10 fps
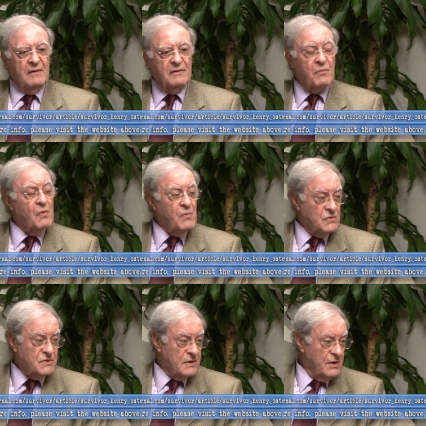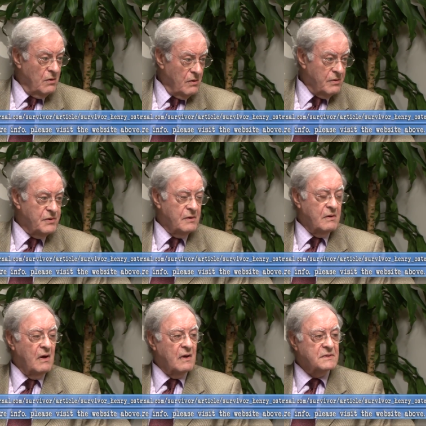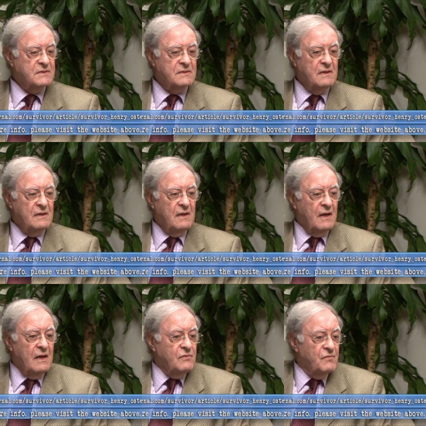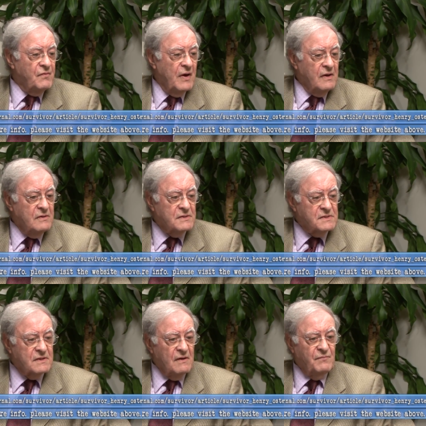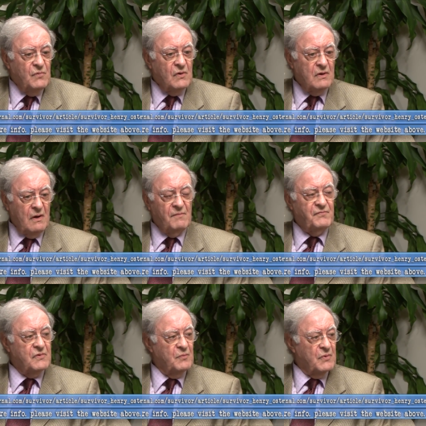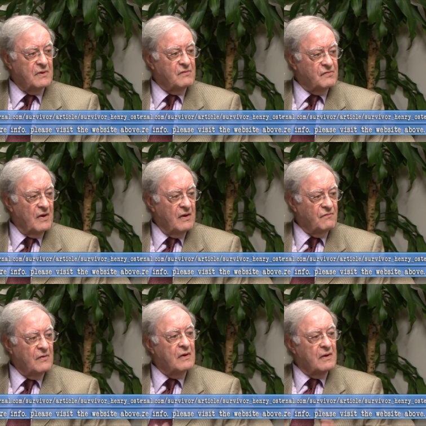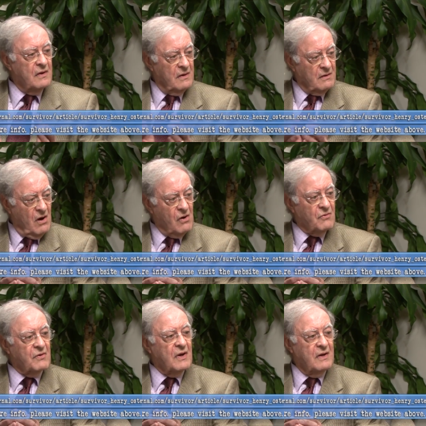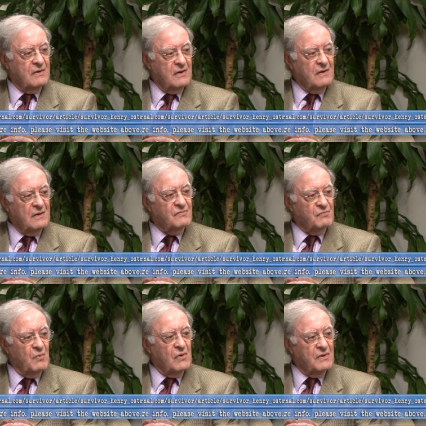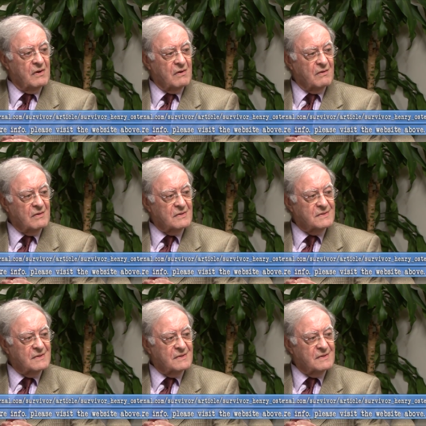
They were mostly Orthodox. And you find yourself more comfortable and safe congregating in small areas